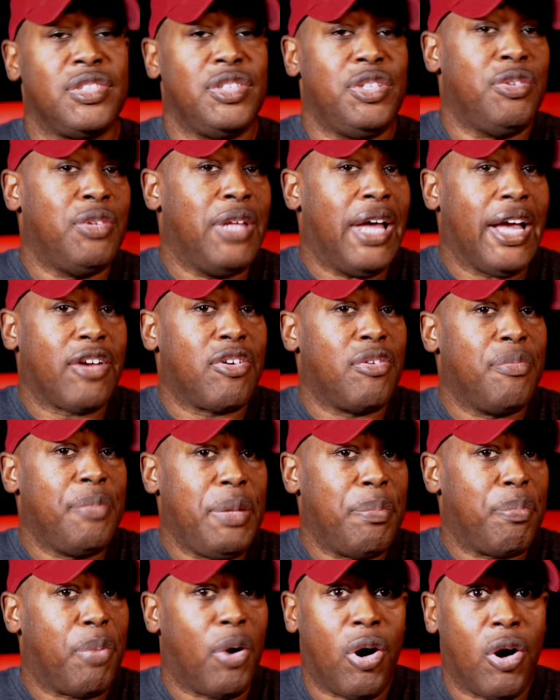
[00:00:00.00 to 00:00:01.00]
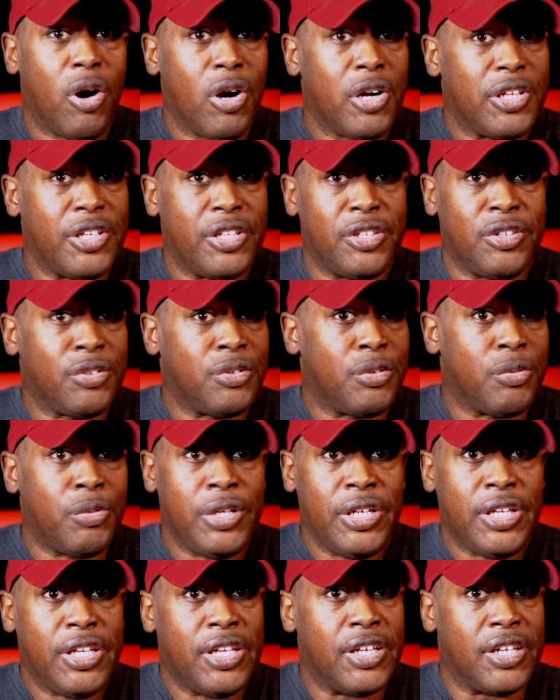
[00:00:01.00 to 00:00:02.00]
You're not going to be partying on the
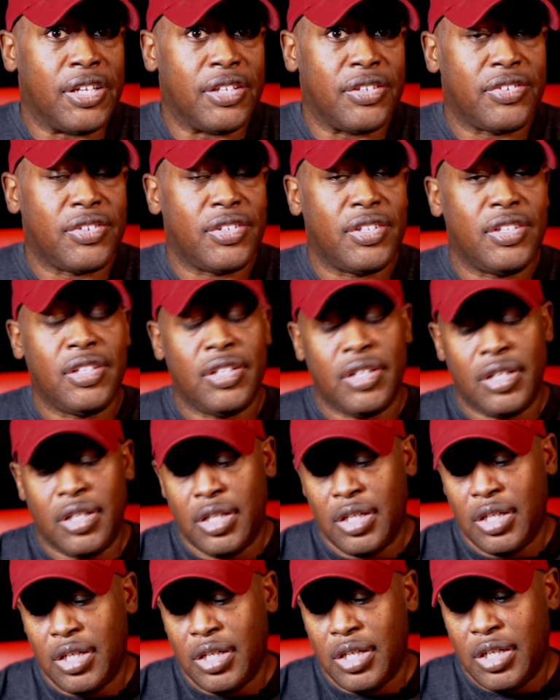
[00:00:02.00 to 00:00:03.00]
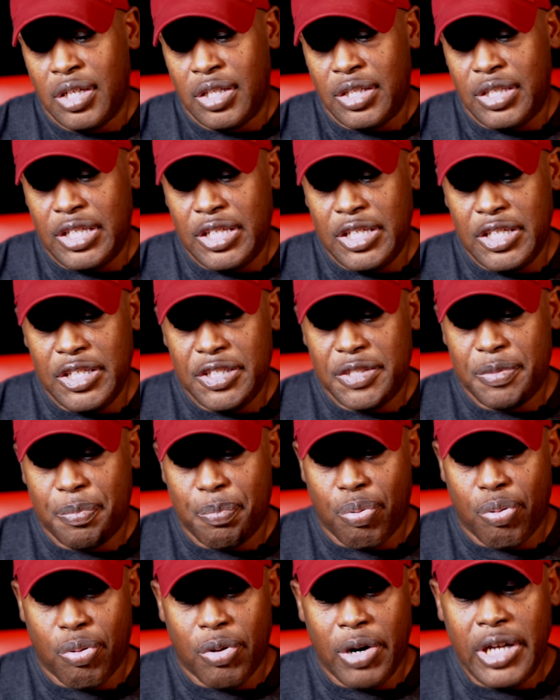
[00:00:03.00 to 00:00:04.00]
weekends. These
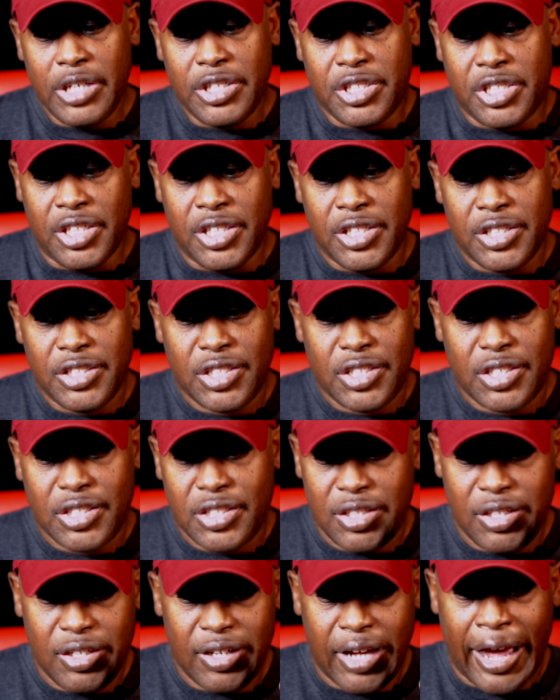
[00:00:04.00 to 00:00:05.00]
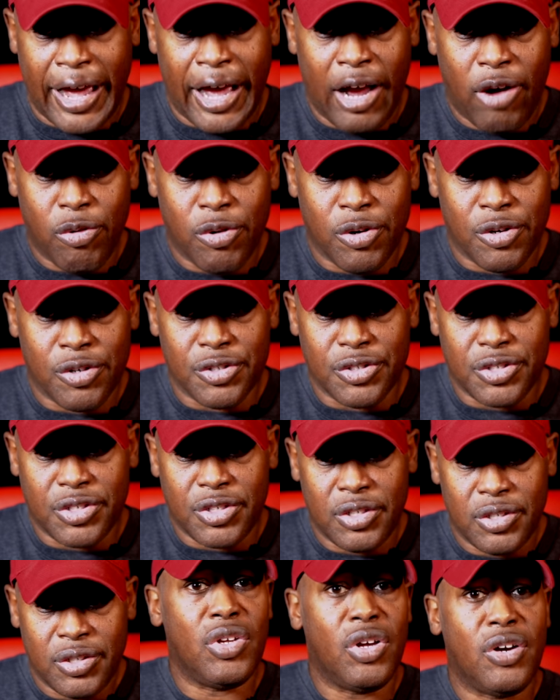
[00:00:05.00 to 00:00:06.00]
precious
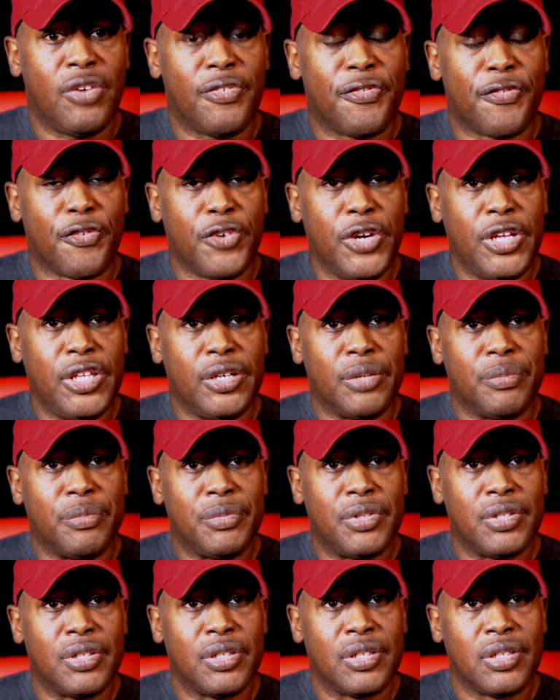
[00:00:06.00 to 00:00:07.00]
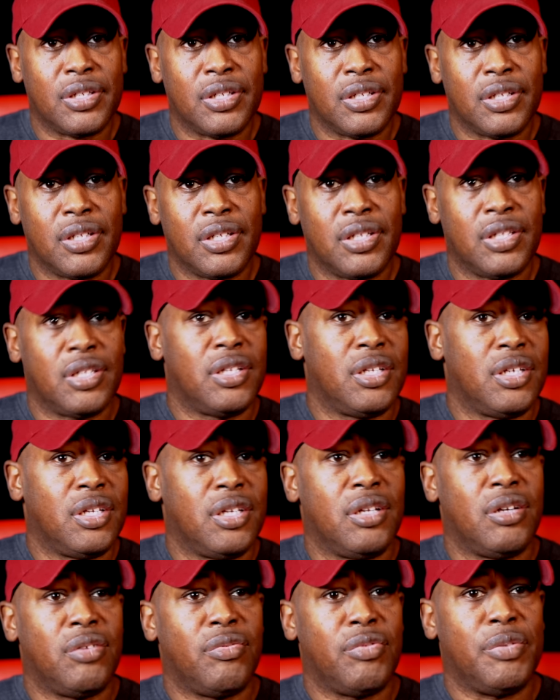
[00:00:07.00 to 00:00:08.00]
hours of freedom
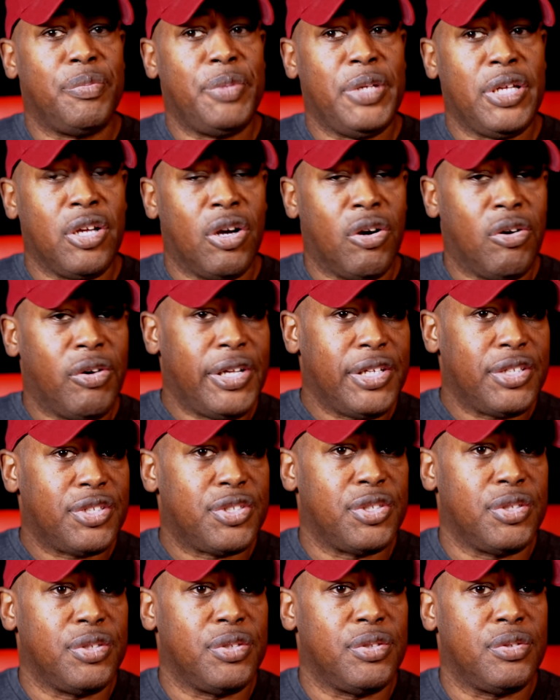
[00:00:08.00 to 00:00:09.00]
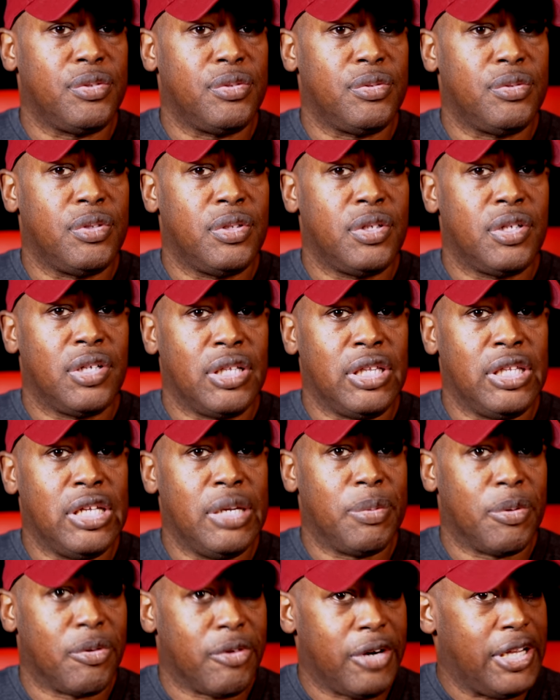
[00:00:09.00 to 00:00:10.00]
will be going to
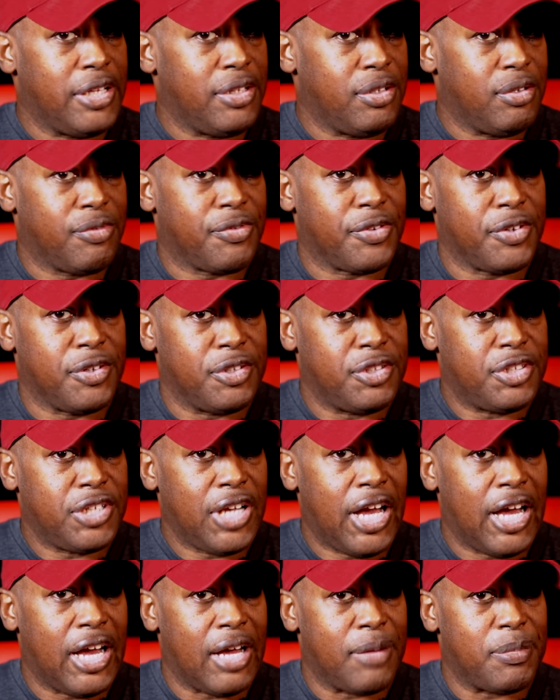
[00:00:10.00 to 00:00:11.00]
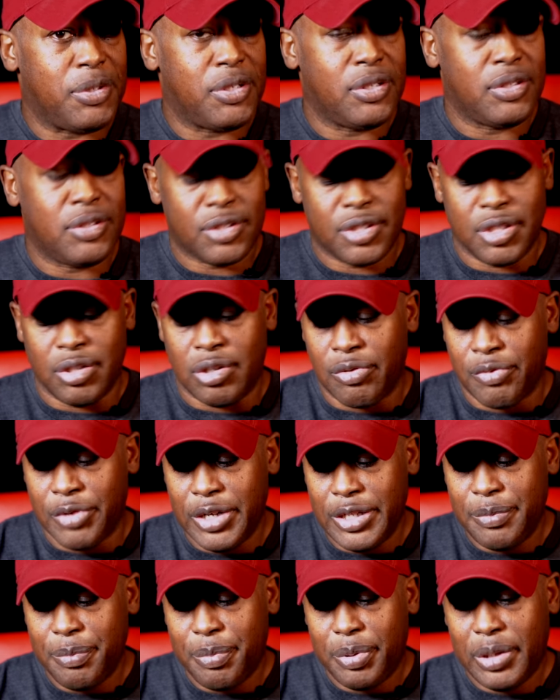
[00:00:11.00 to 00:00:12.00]
liberating you for your job. So a
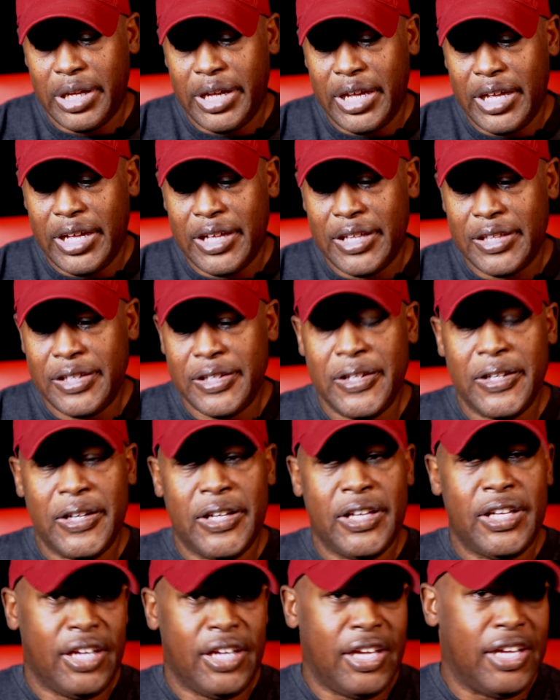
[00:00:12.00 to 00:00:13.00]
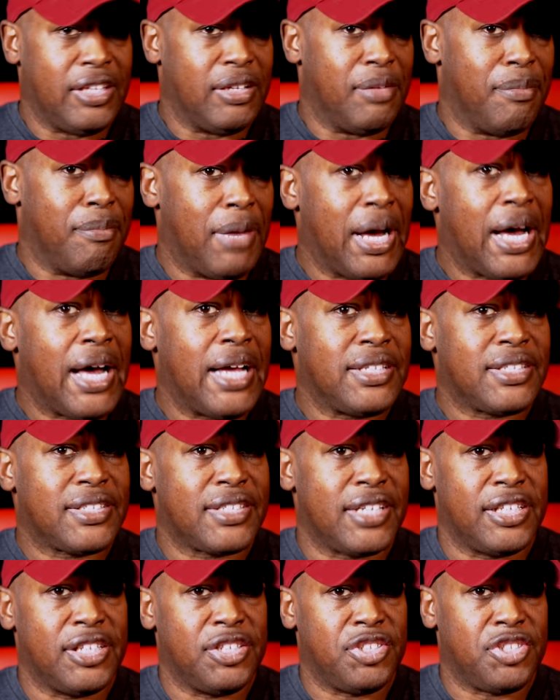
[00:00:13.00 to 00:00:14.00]
written plan and a
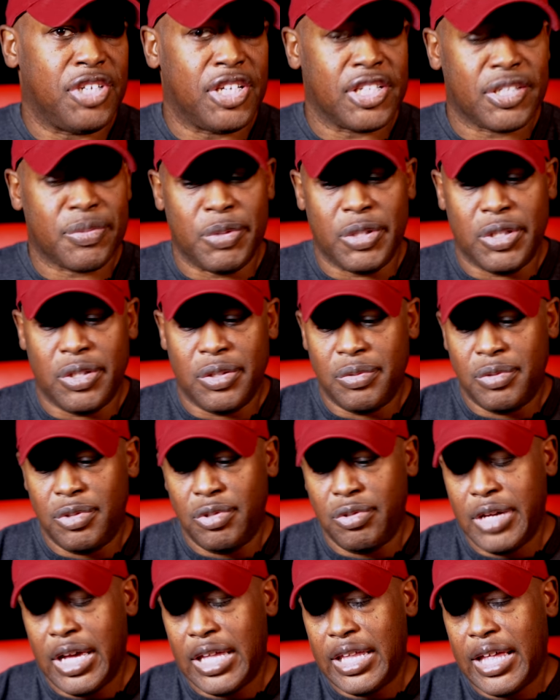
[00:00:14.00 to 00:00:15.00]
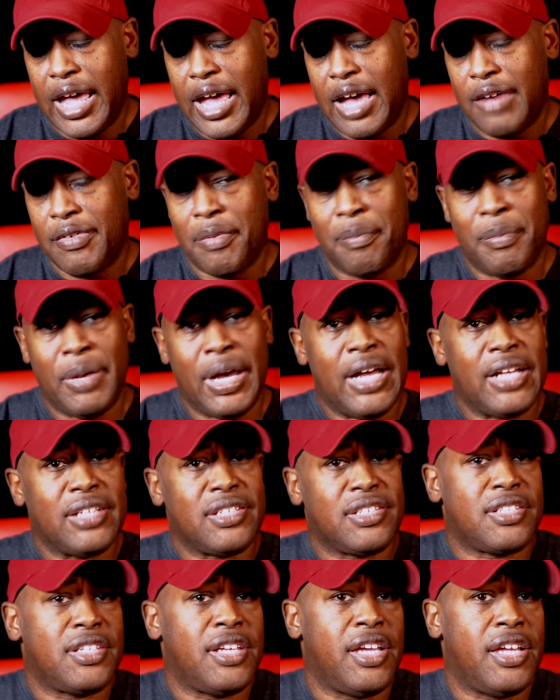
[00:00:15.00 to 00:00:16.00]
mindset adjustment. You got to have a
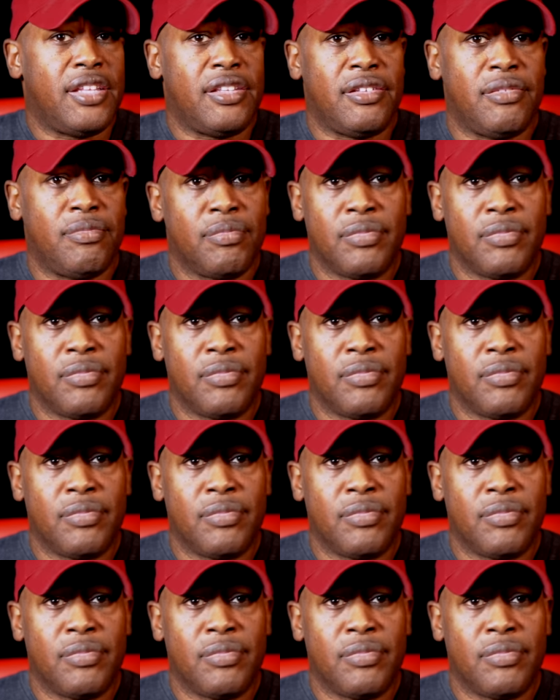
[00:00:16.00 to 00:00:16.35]
mindset.